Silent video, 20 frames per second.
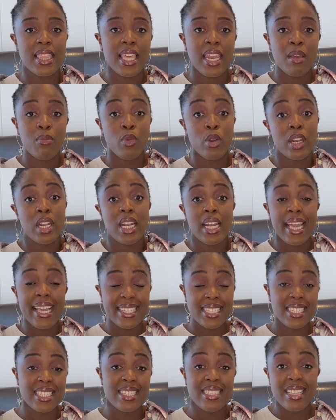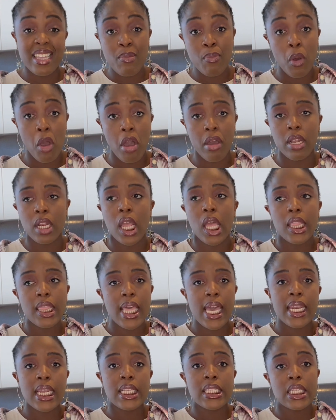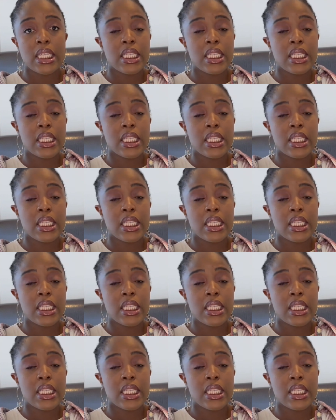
that I'm going to later sleep on. That is